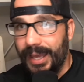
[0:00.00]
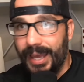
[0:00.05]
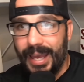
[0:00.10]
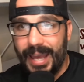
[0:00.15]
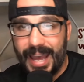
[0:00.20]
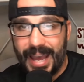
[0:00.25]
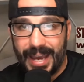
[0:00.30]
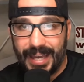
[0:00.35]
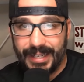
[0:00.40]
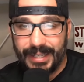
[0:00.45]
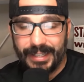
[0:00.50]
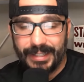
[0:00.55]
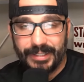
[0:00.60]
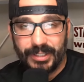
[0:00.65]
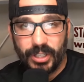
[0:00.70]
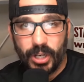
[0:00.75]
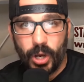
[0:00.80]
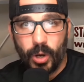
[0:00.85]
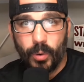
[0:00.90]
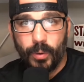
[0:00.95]
And,
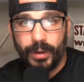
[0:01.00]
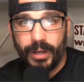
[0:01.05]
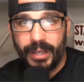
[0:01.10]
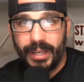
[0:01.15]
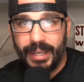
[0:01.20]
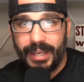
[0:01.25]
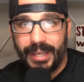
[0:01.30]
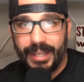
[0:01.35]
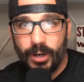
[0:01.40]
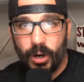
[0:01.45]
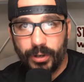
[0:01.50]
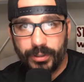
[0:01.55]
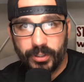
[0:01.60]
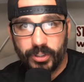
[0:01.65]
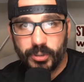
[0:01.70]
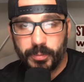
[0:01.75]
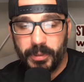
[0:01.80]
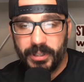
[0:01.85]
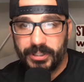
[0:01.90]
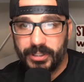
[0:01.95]
in Arthur
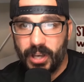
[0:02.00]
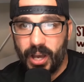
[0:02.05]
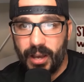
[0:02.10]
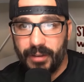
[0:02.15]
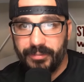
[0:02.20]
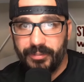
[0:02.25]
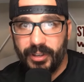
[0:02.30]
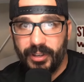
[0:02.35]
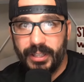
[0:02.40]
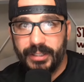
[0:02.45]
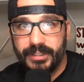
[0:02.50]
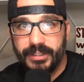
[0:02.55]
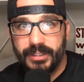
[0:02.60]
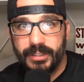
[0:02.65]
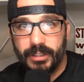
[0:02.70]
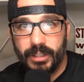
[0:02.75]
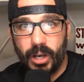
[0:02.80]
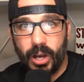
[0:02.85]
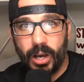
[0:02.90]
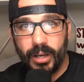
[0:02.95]
Smith's
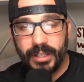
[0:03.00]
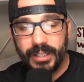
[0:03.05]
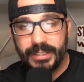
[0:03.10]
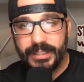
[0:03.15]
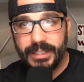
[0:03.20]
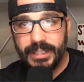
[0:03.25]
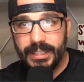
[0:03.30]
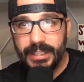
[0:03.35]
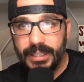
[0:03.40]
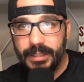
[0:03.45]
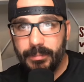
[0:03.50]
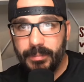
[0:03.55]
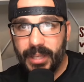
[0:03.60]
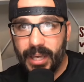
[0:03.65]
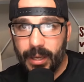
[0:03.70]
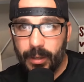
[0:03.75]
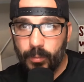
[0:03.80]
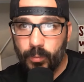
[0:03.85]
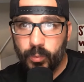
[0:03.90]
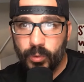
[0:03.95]
offense, on a team
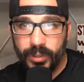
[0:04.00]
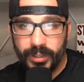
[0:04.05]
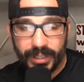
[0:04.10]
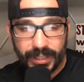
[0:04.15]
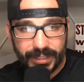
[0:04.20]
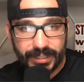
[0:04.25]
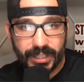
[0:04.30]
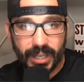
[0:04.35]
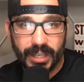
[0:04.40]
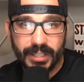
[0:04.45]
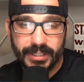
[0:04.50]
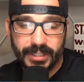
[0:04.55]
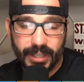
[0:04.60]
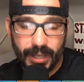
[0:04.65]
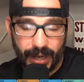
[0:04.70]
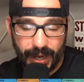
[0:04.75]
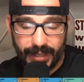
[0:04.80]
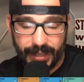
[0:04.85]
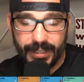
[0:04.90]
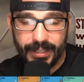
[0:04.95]
that really does kind